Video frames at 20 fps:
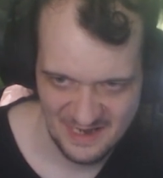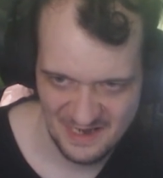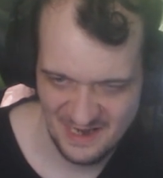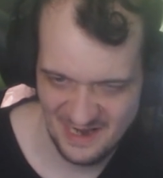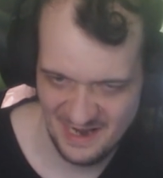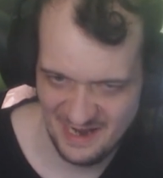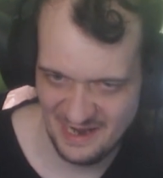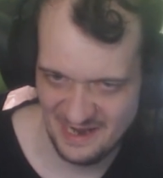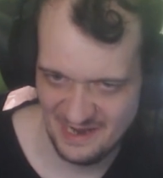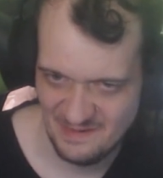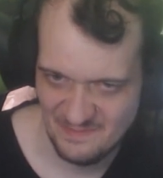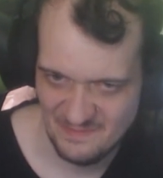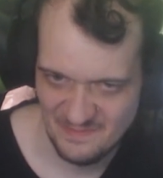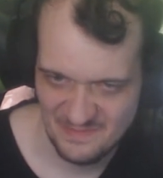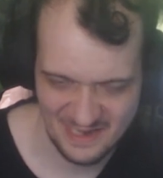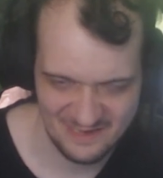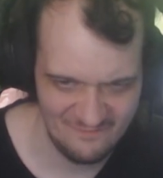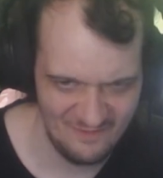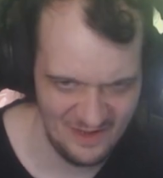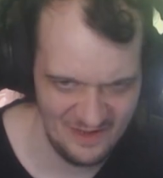Hey,
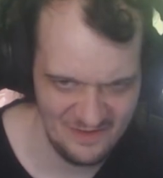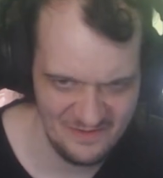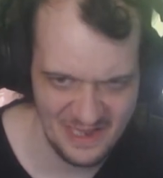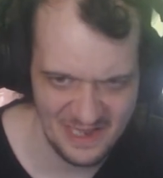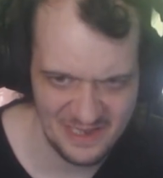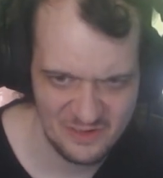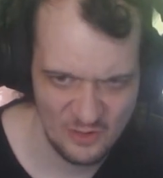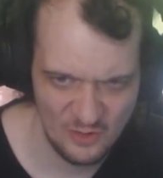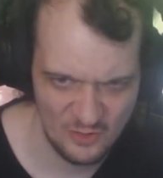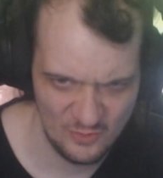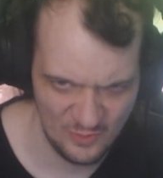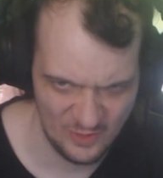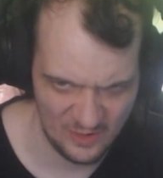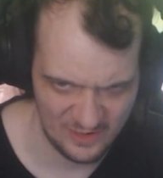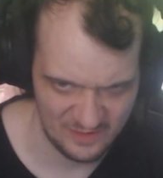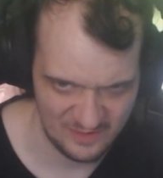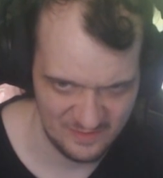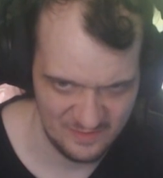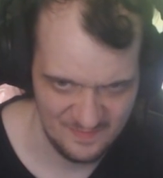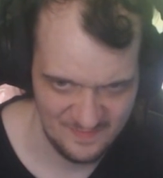it wasn't so
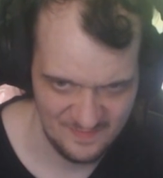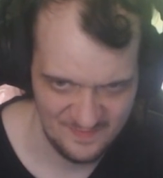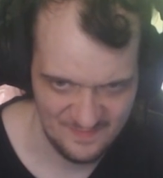long.